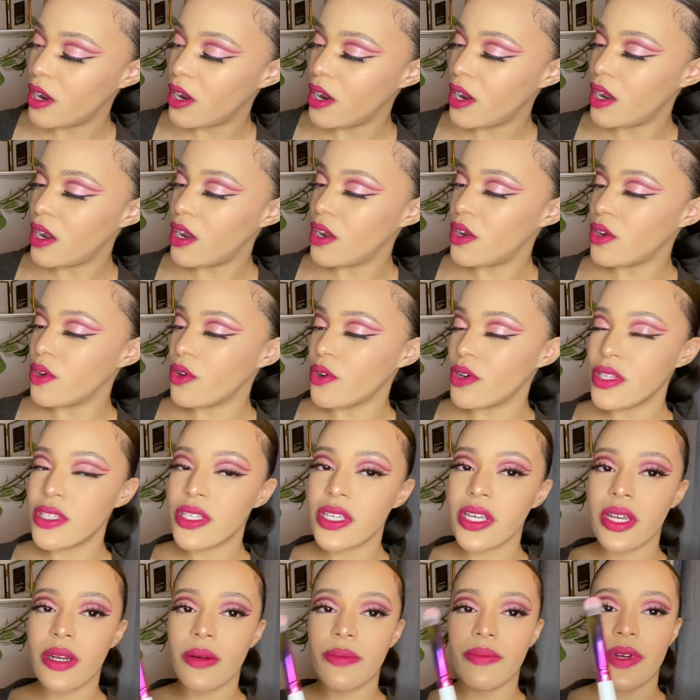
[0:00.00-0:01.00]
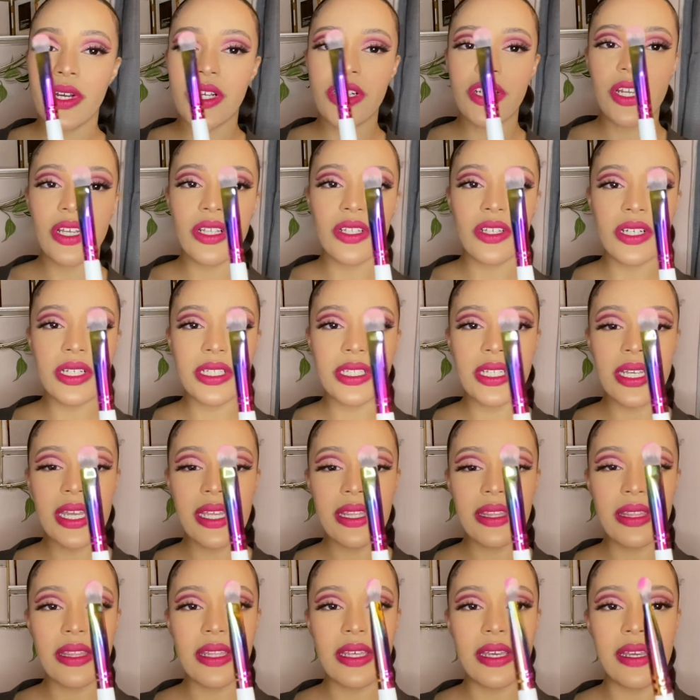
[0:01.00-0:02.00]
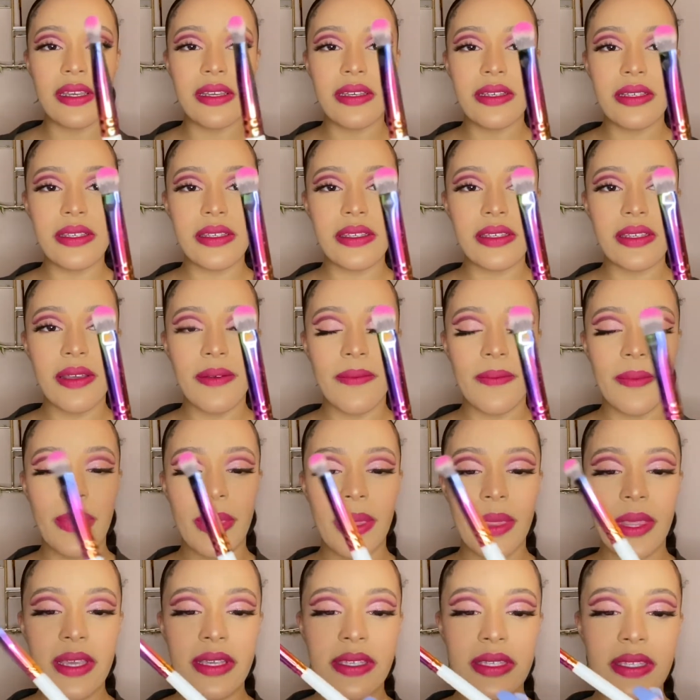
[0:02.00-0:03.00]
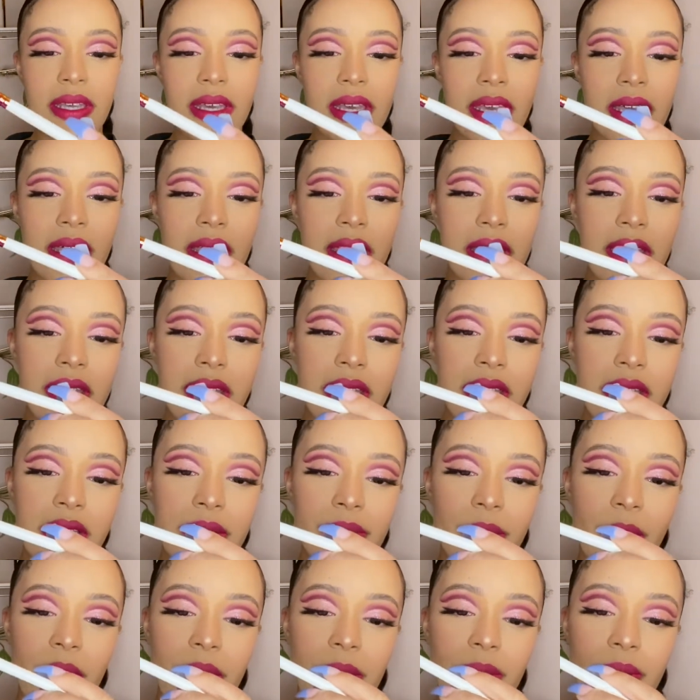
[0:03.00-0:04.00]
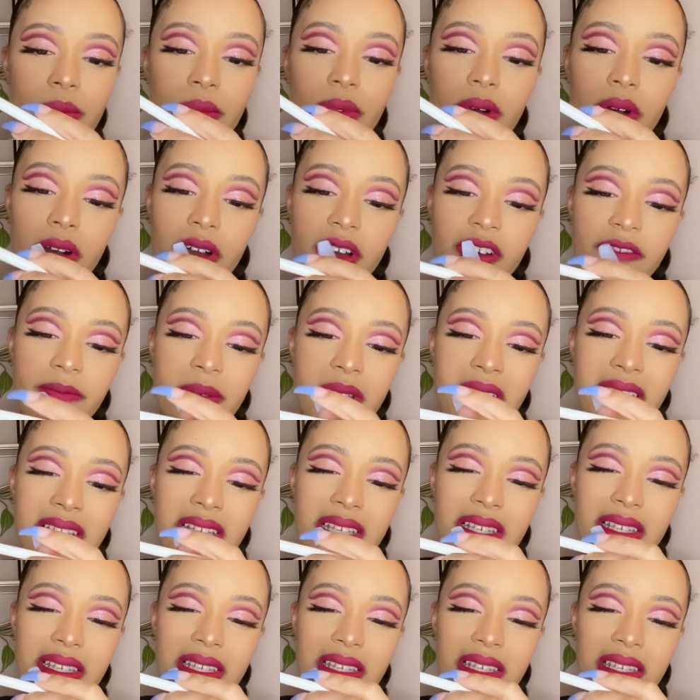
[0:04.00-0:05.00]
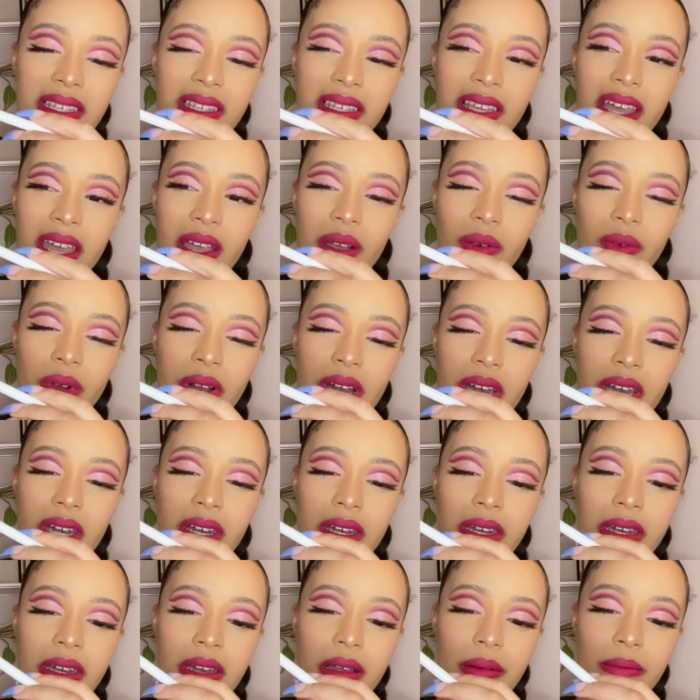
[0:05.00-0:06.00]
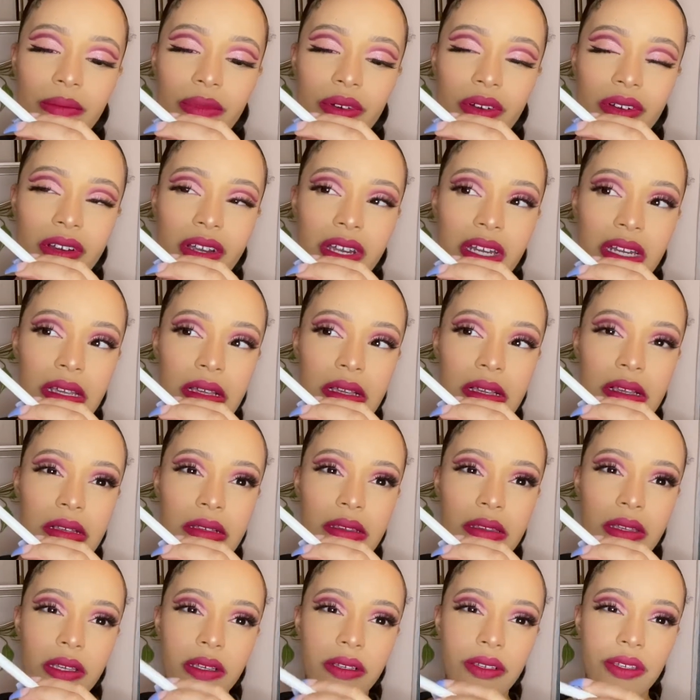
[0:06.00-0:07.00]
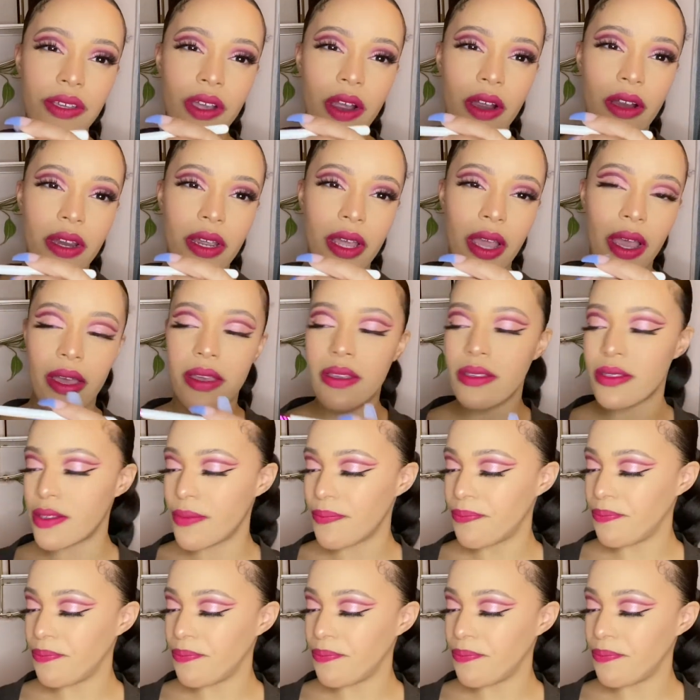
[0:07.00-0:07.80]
and you're going to get a brush that looks like this. This is by Morphe, but it doesn't say what number it is. Sorry, guys.